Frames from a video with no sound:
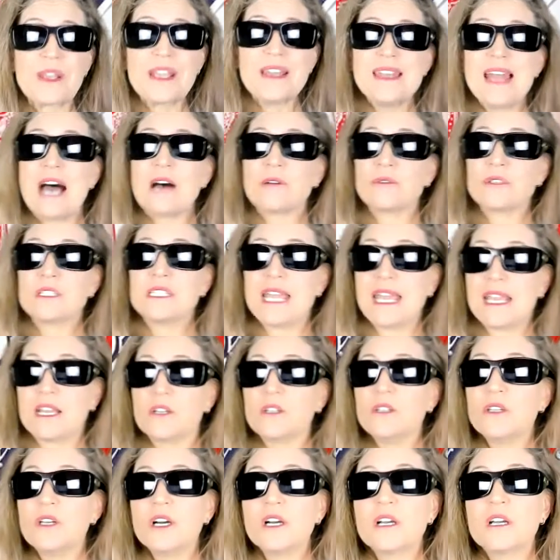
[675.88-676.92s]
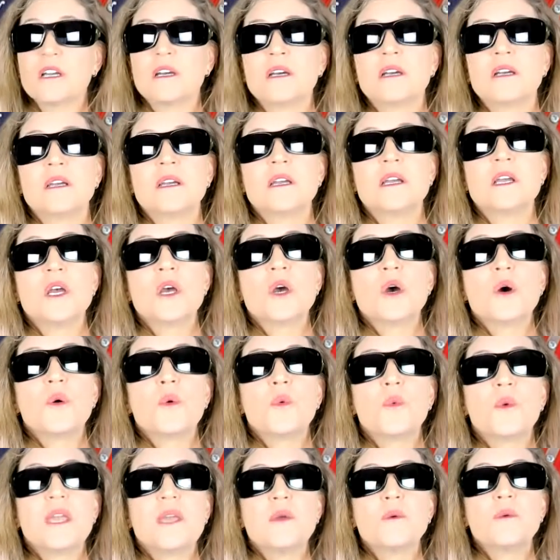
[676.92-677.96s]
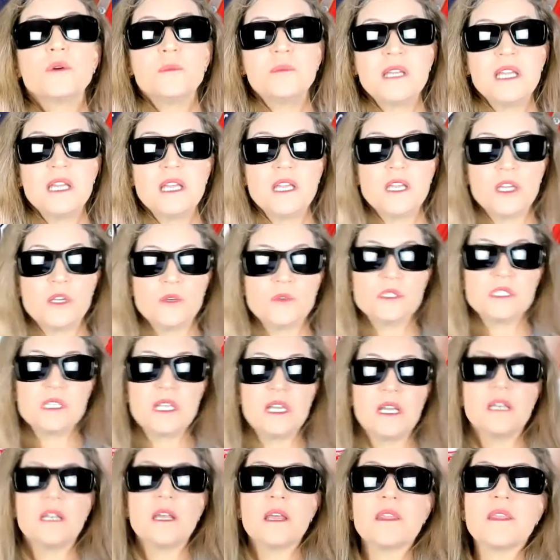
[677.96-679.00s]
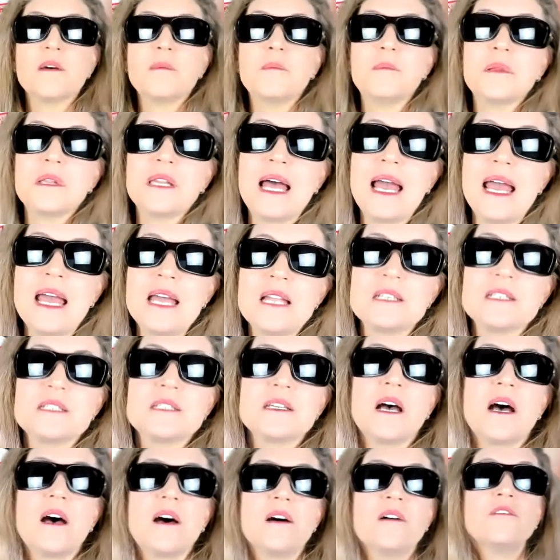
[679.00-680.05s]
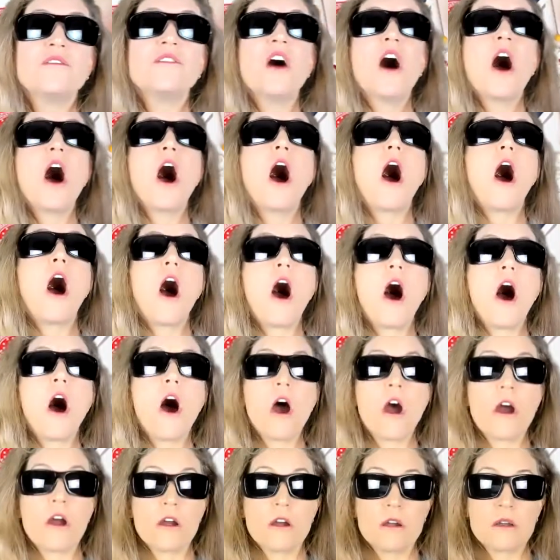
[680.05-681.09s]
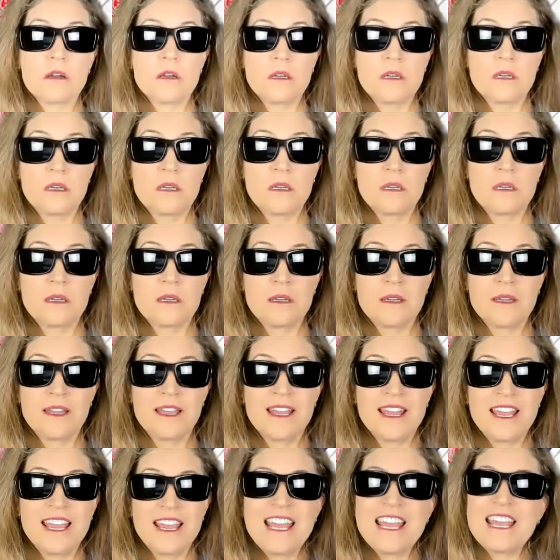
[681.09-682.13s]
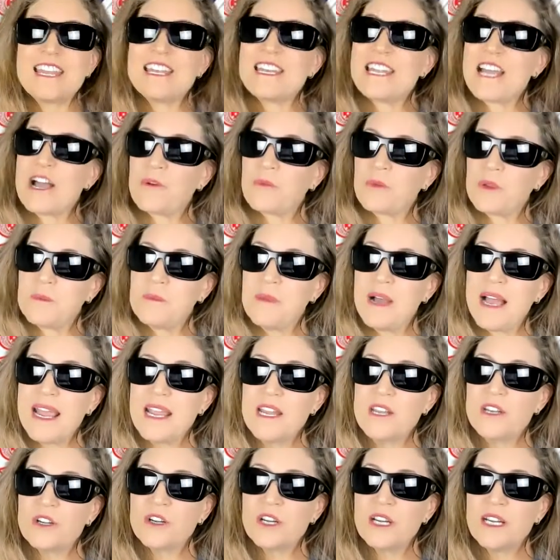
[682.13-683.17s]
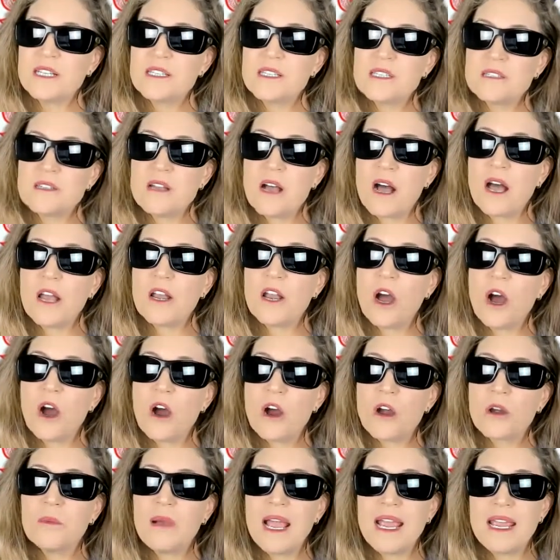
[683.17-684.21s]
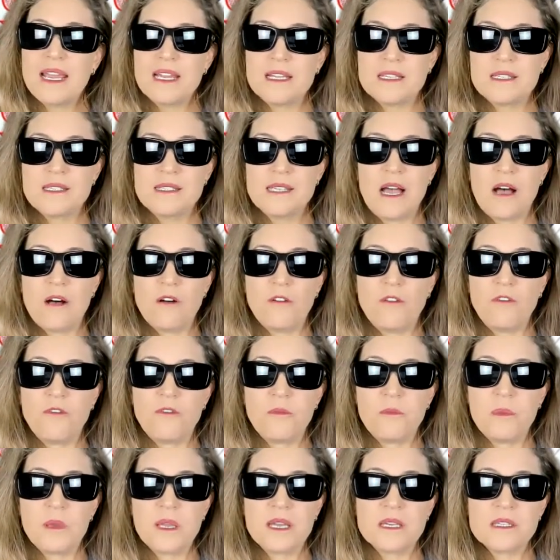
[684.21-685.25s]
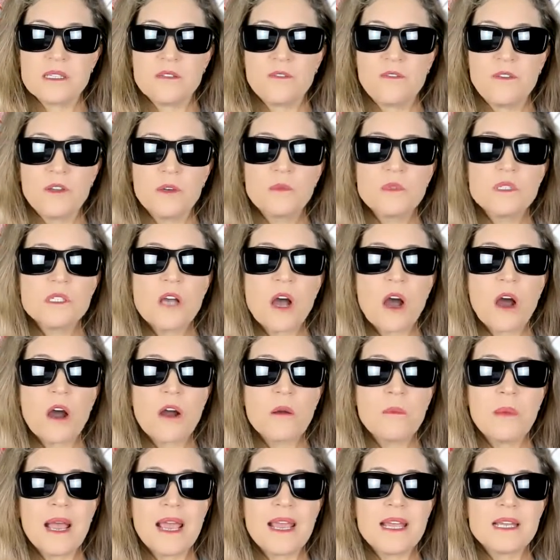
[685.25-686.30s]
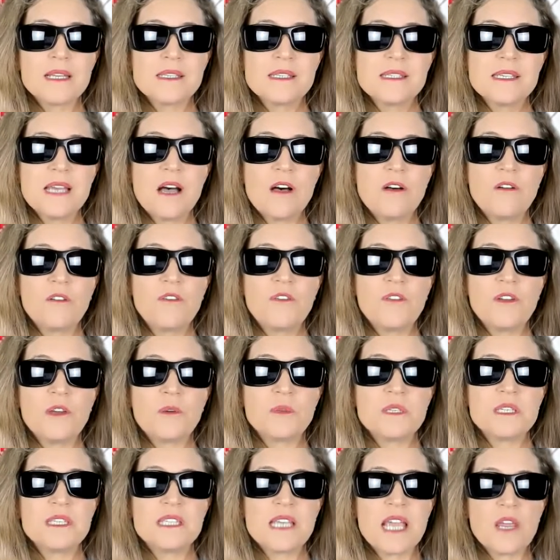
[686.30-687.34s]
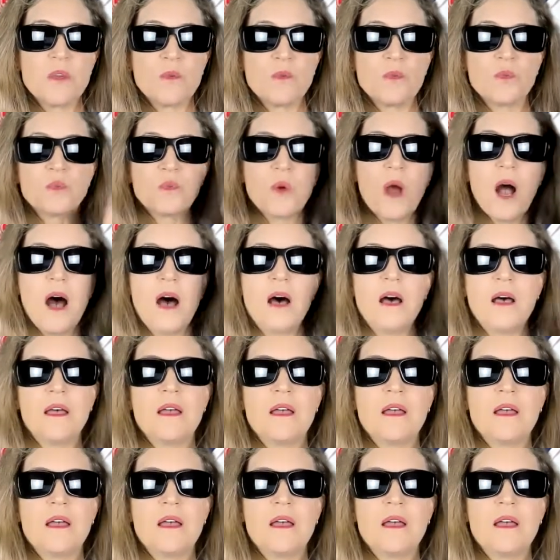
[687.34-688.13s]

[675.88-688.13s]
Now take a look. We will be using the blend of R. Now, reminder, it's not R by itself, because if it was R by itself, it would say R.